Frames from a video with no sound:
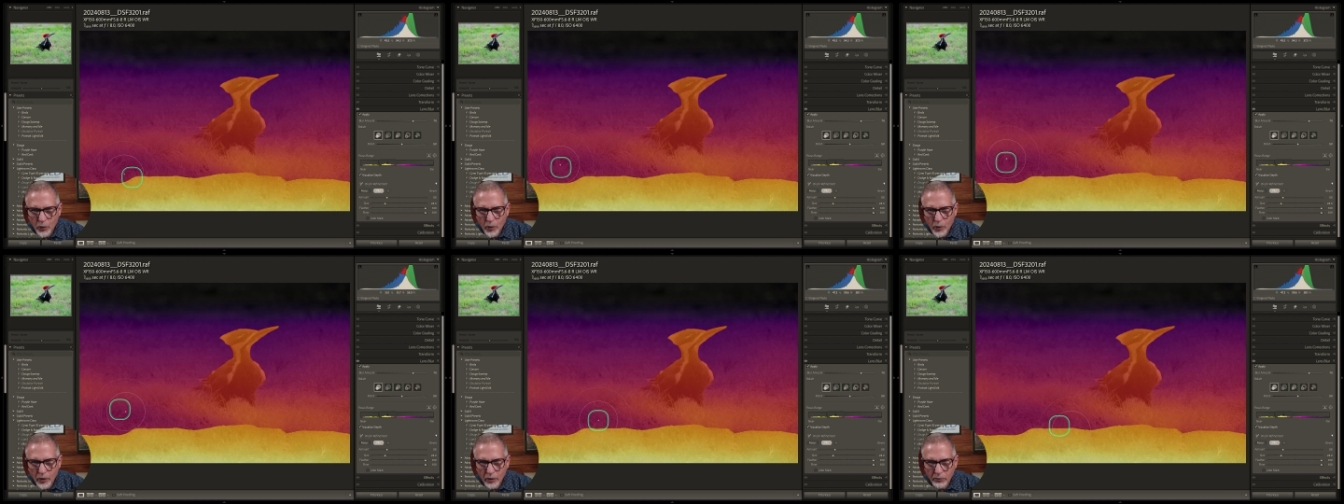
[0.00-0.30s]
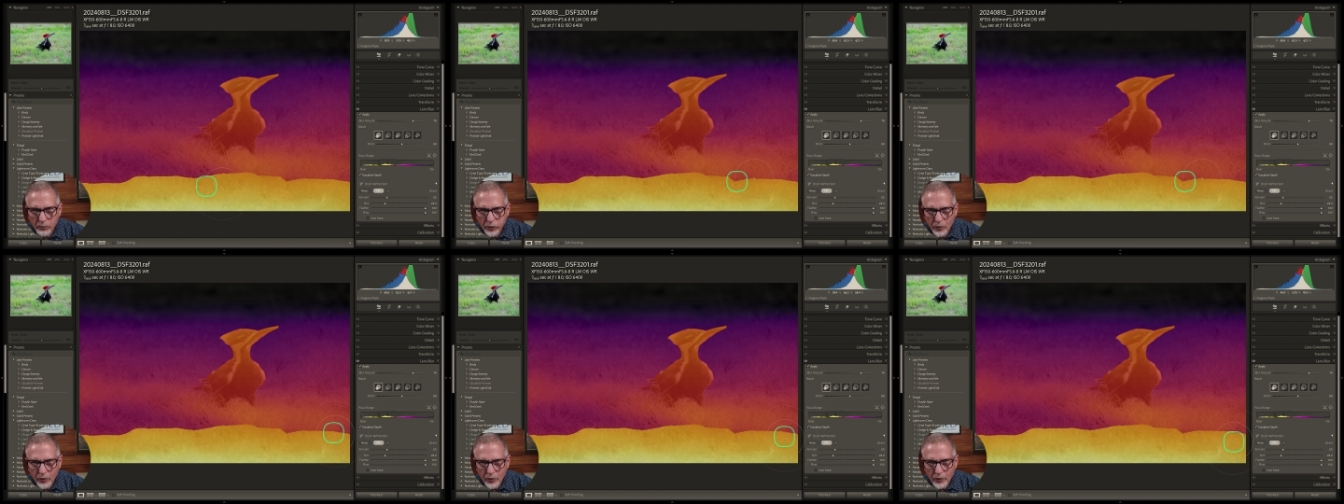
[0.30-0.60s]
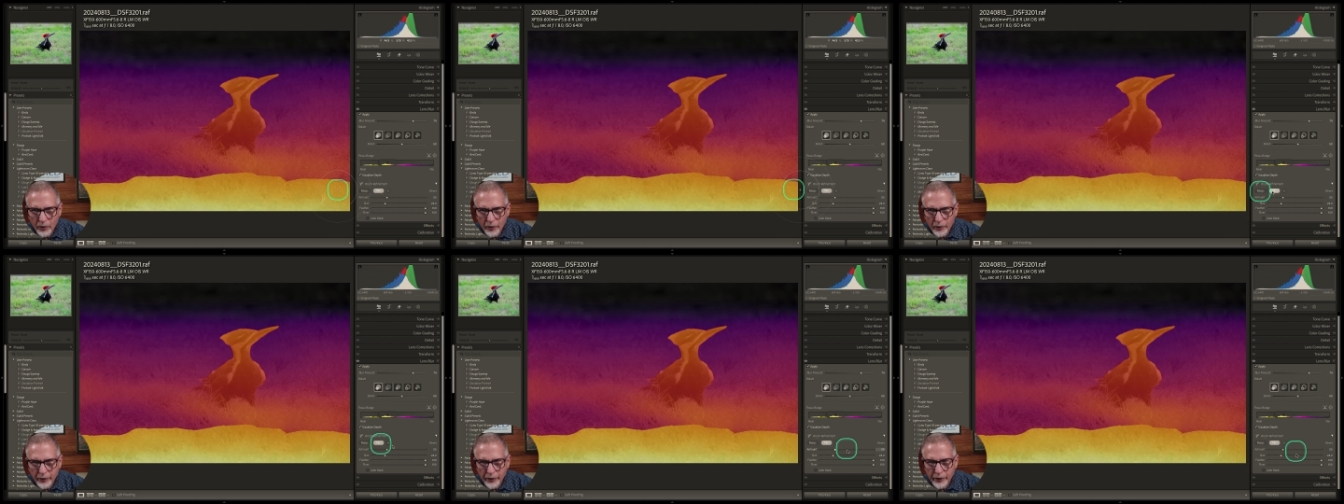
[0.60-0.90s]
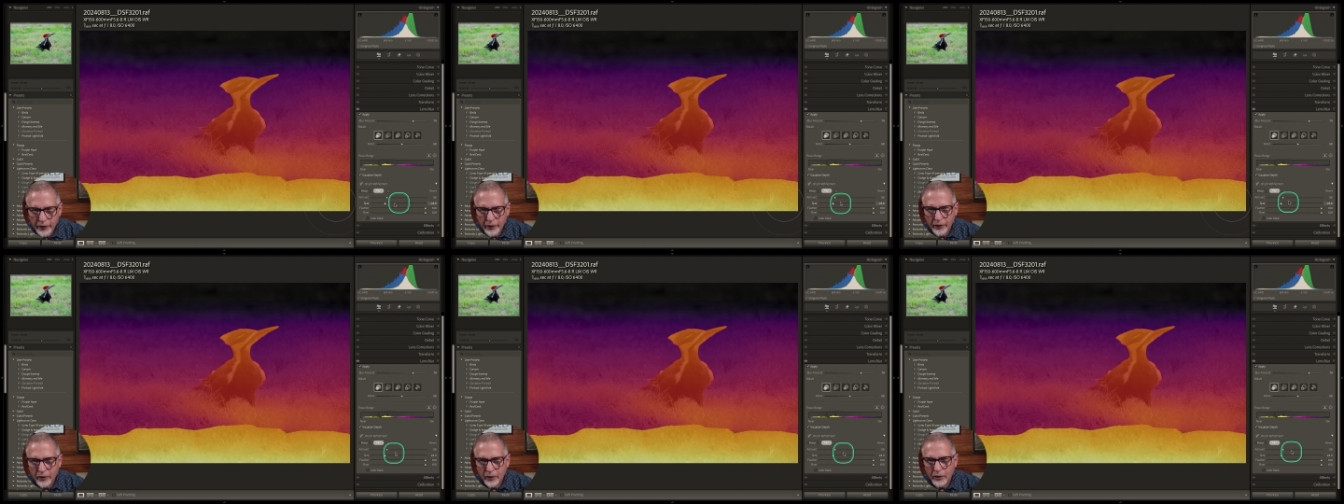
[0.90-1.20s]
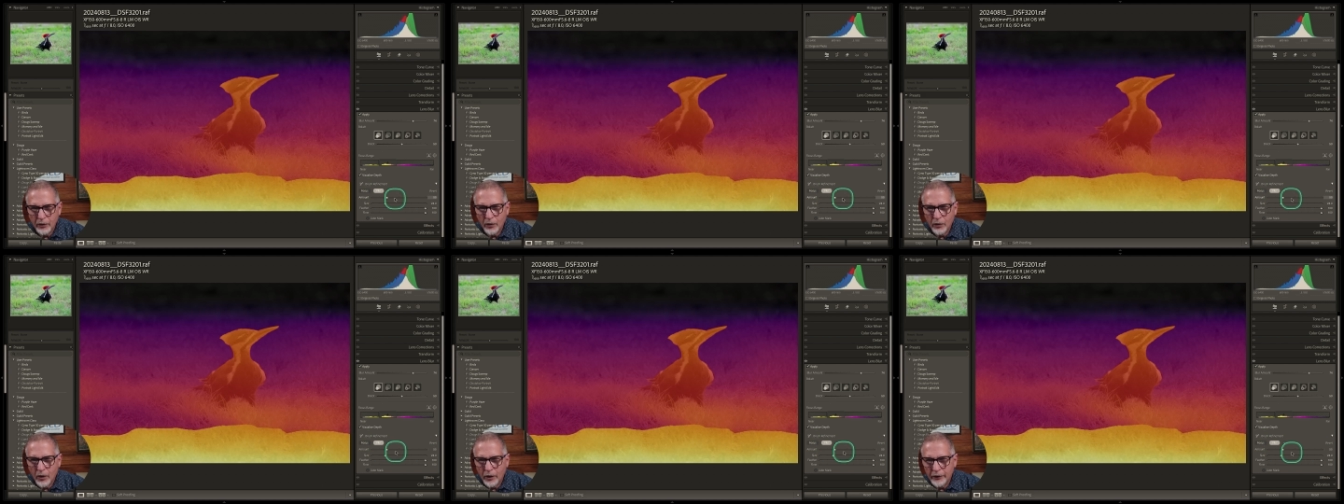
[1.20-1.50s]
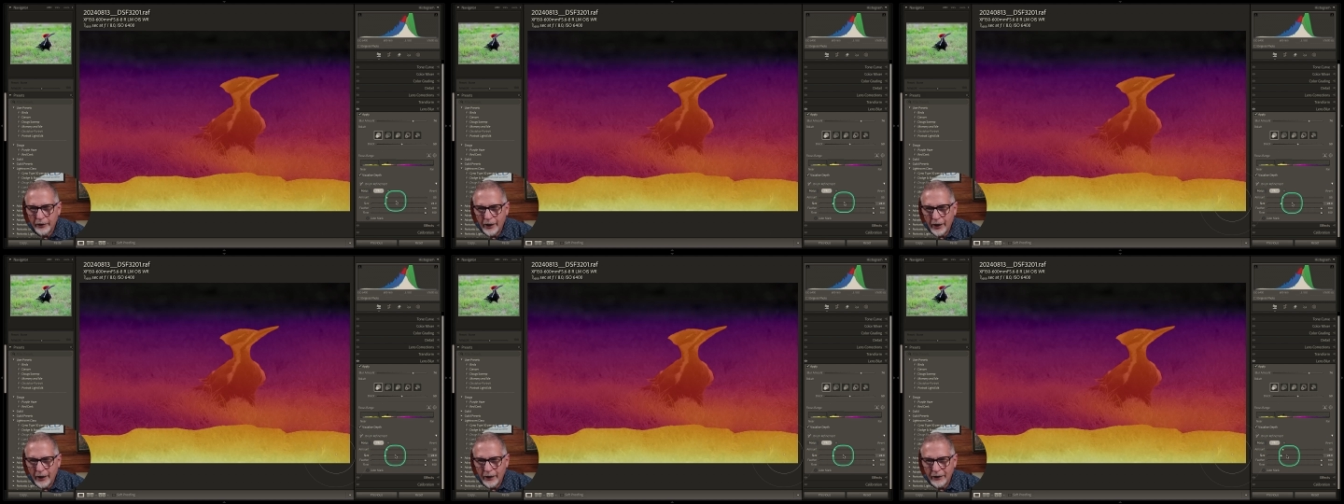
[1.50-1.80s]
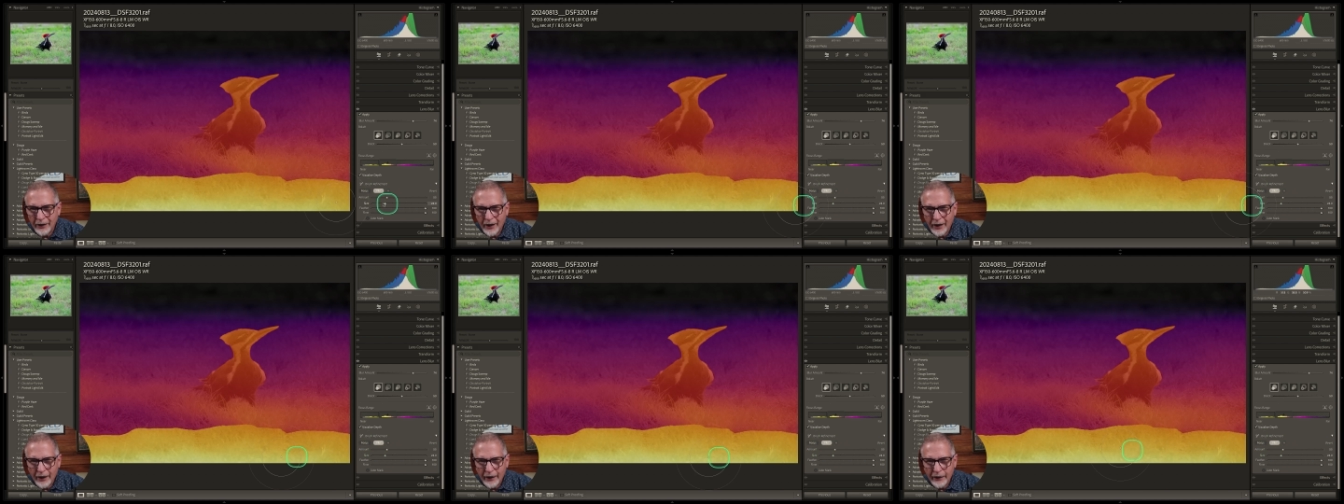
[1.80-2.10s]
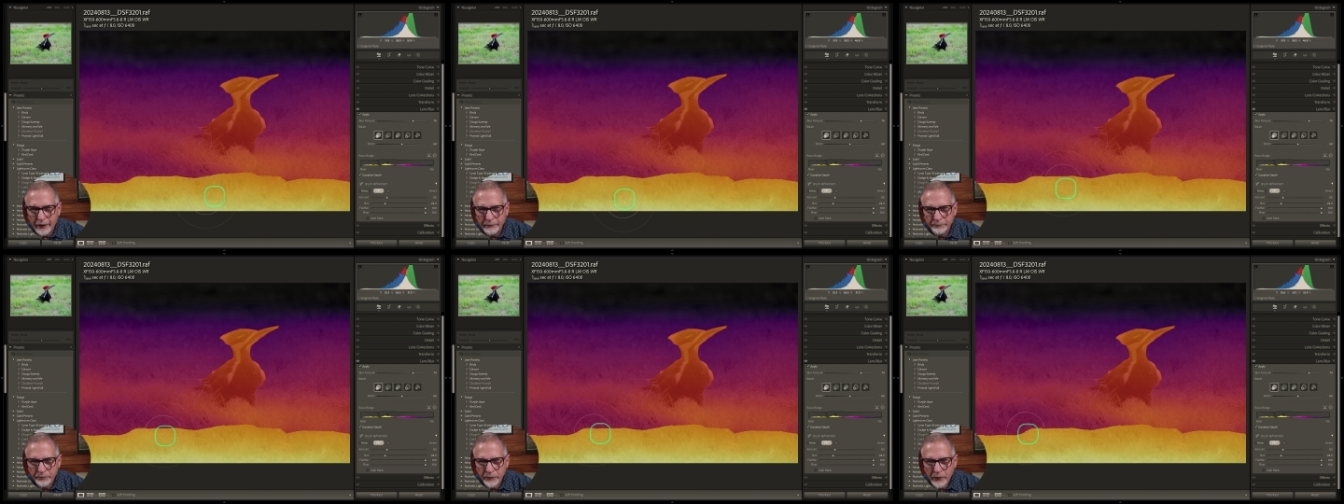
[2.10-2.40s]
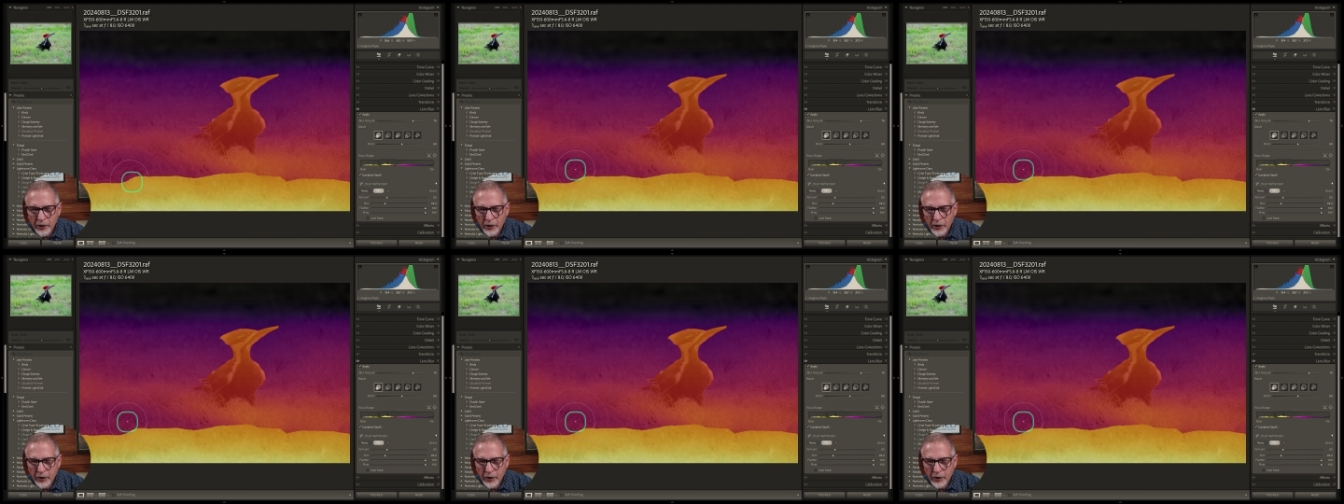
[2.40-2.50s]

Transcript: more blur here along that line.